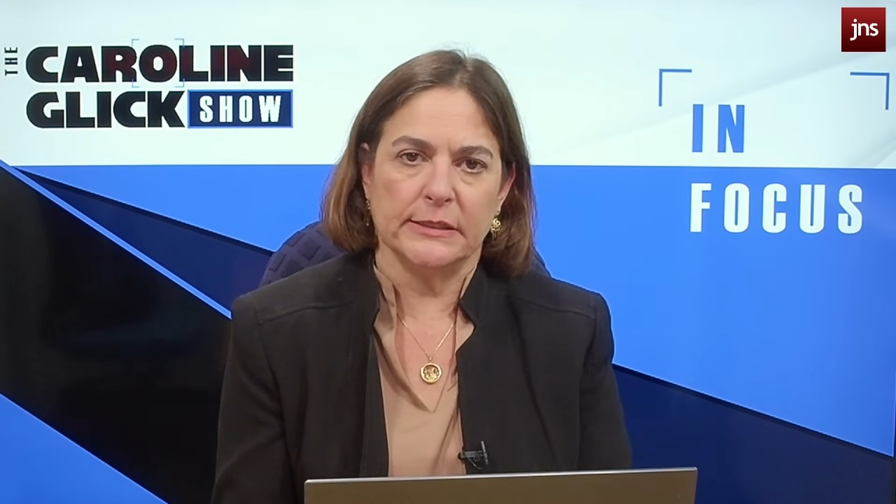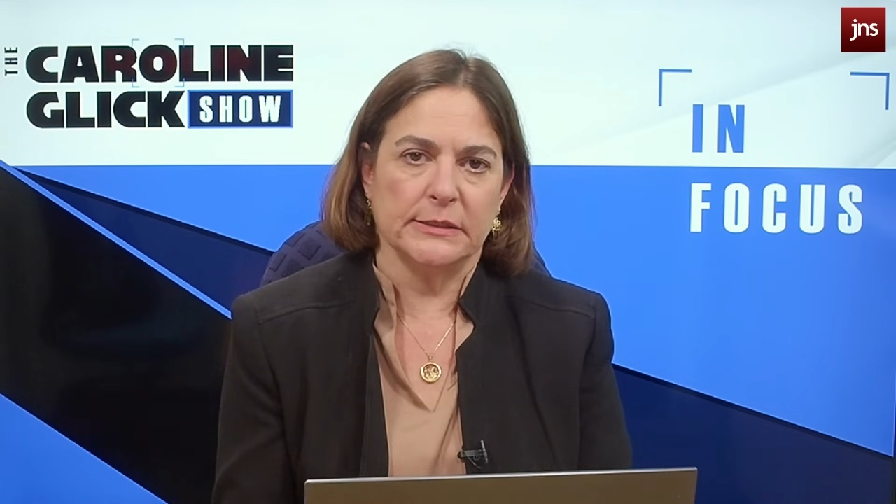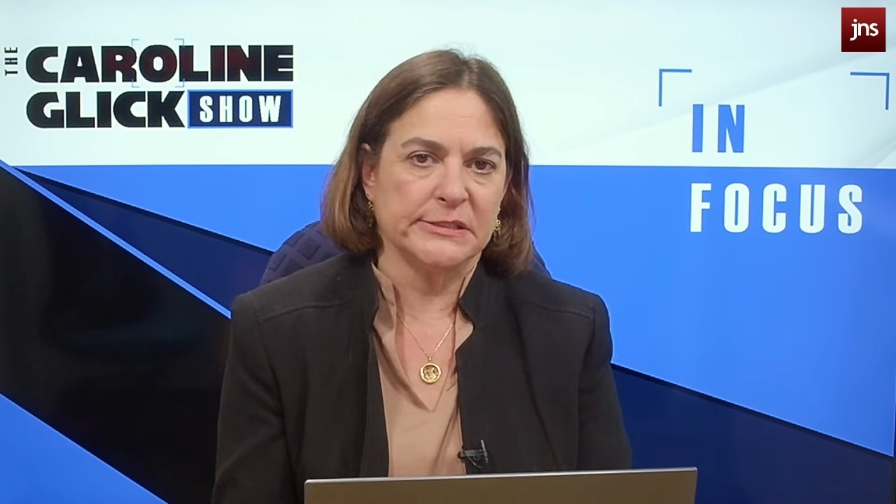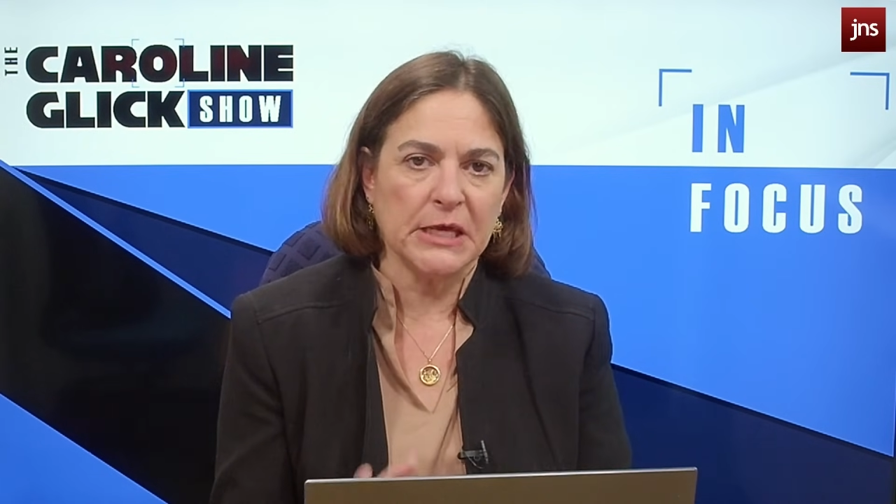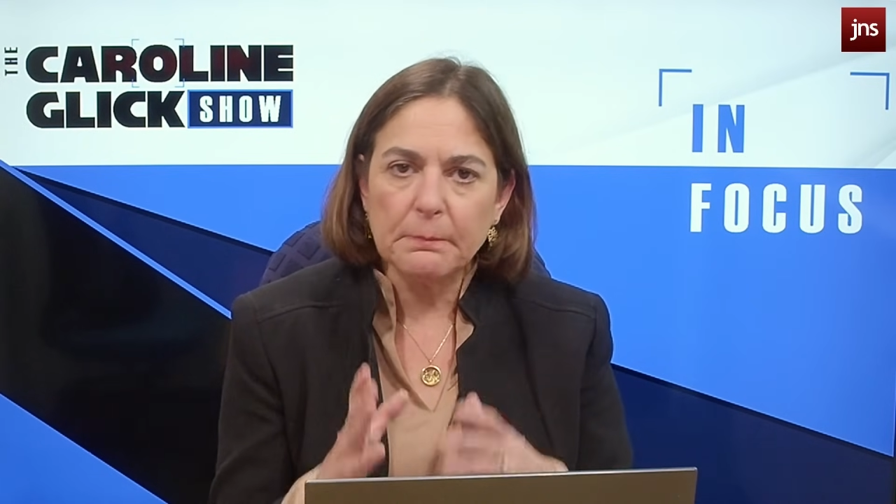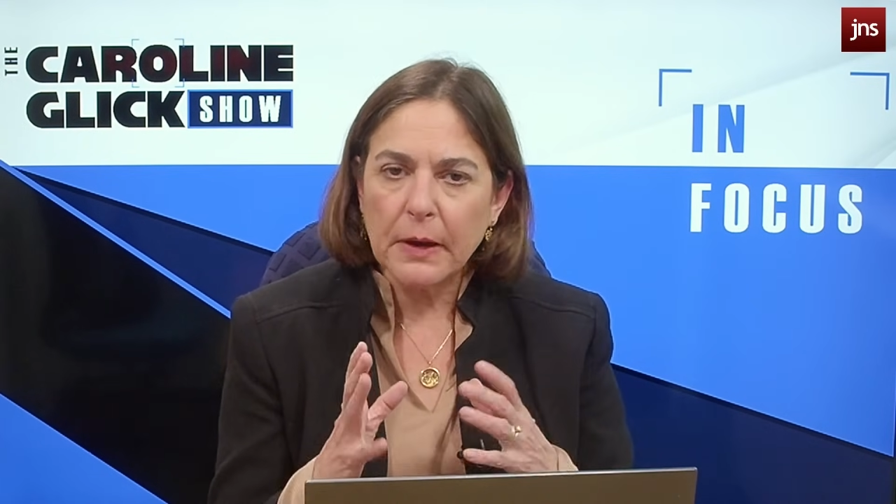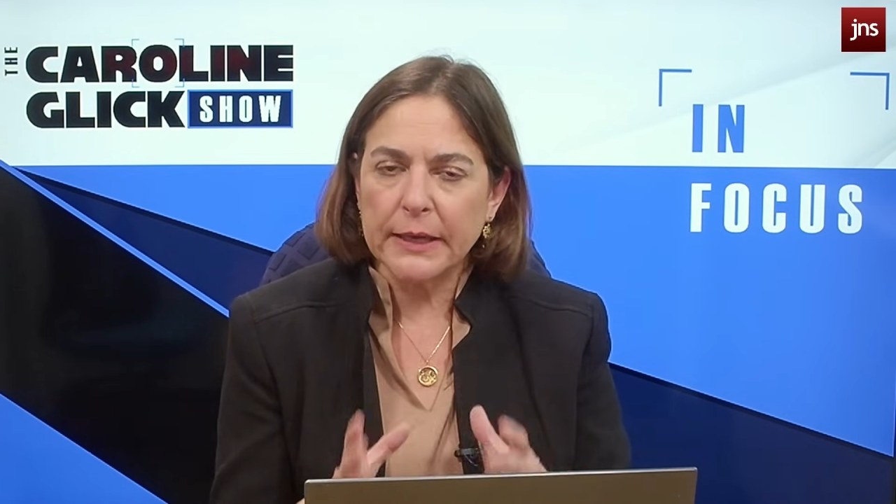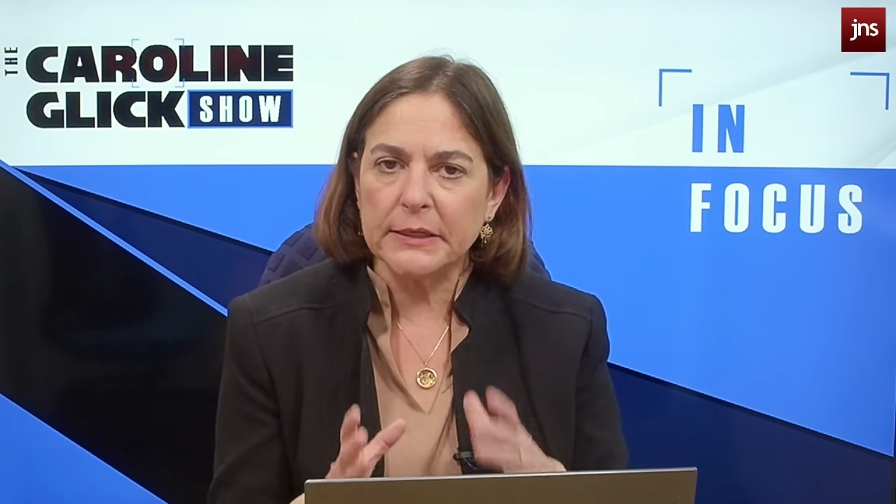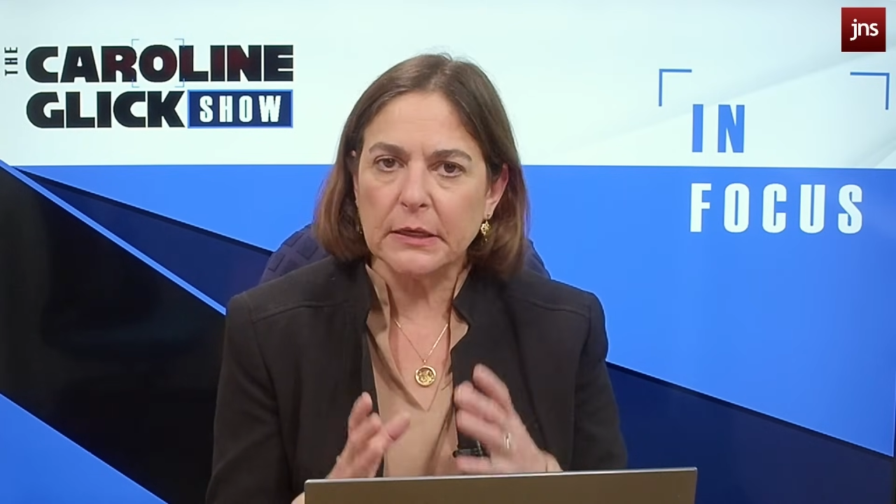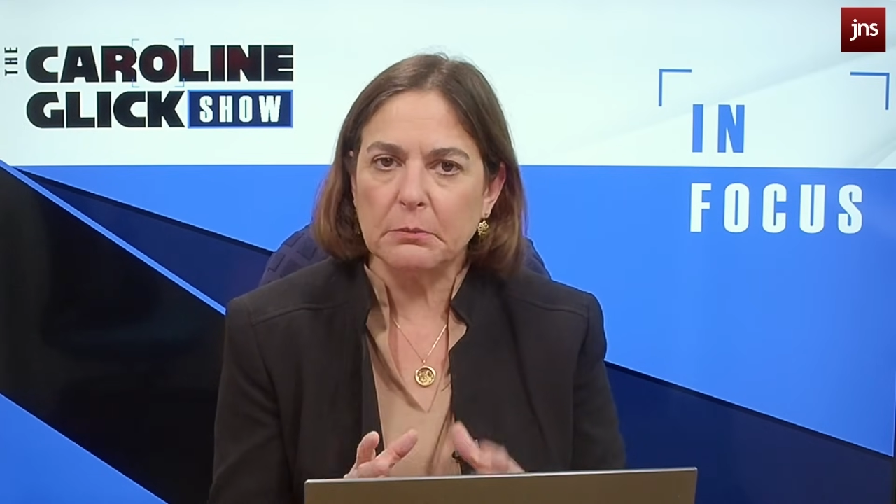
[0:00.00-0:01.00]
the same
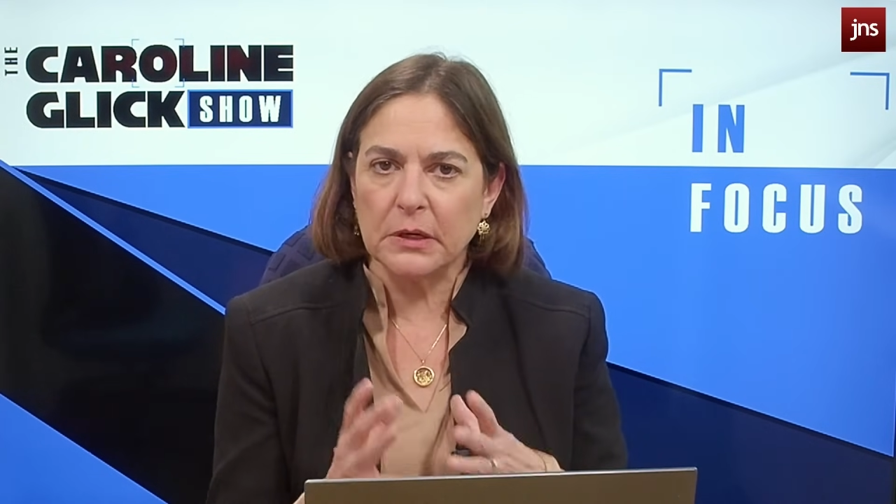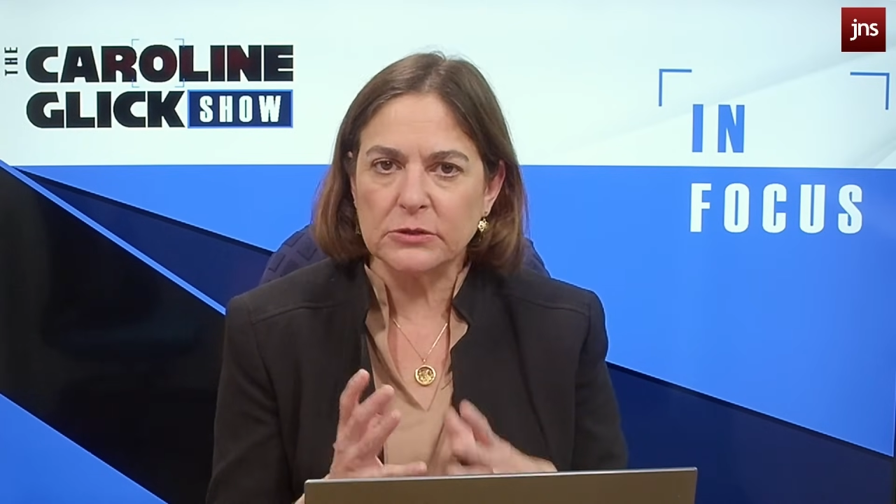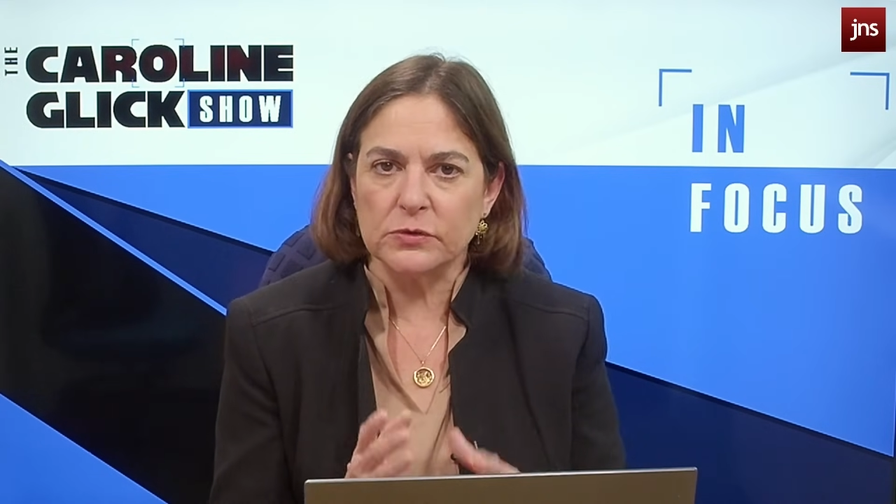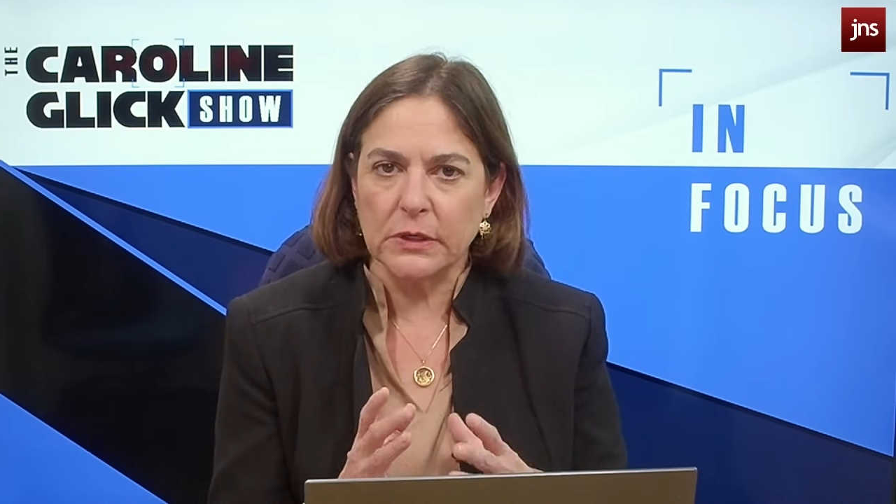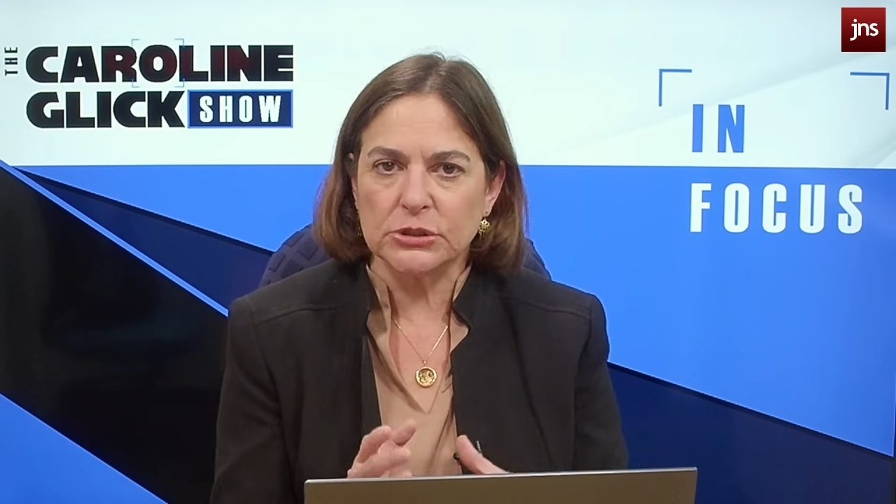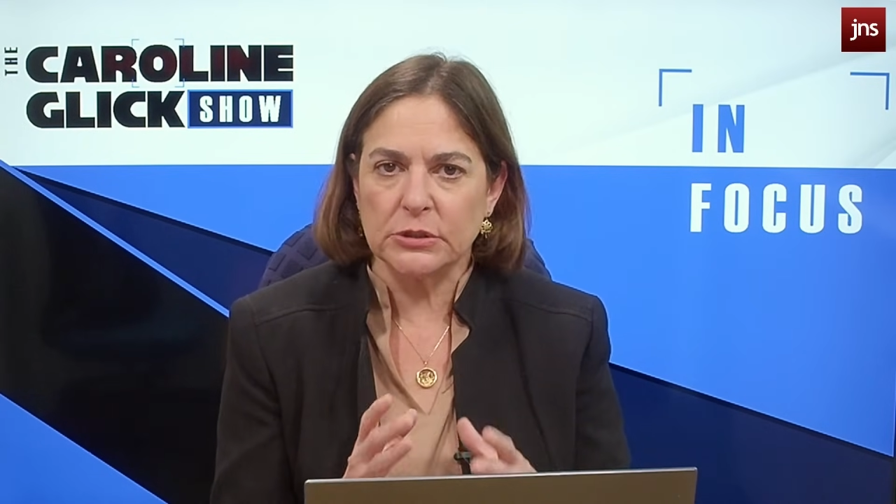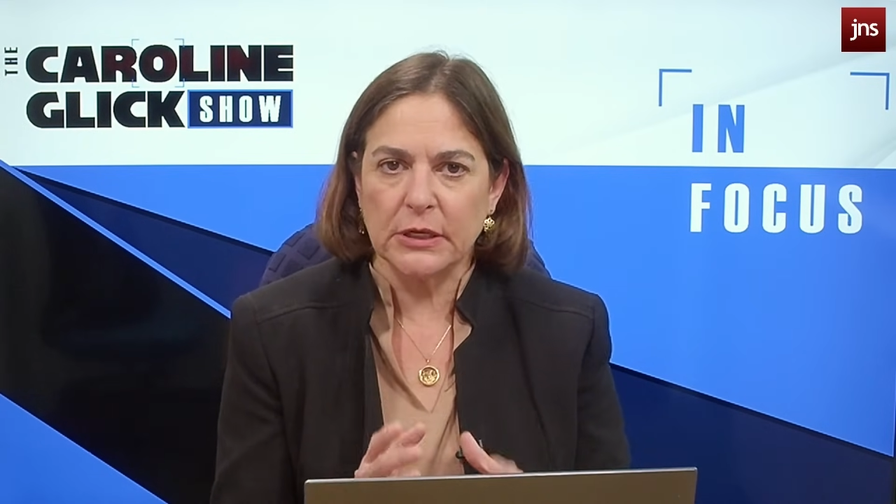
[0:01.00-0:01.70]
Biden administration